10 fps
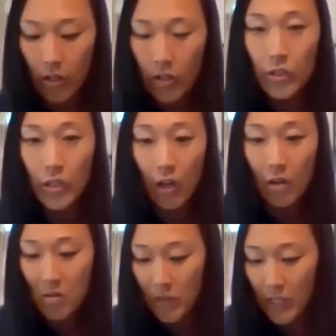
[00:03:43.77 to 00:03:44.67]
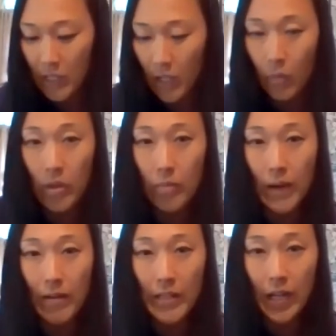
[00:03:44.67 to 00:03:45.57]
So I'm going to start with
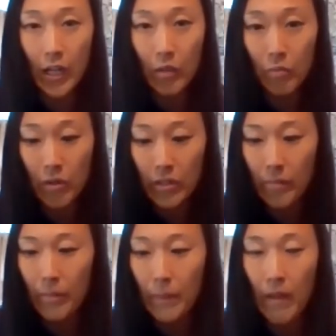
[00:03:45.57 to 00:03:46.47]
my rectangular prism.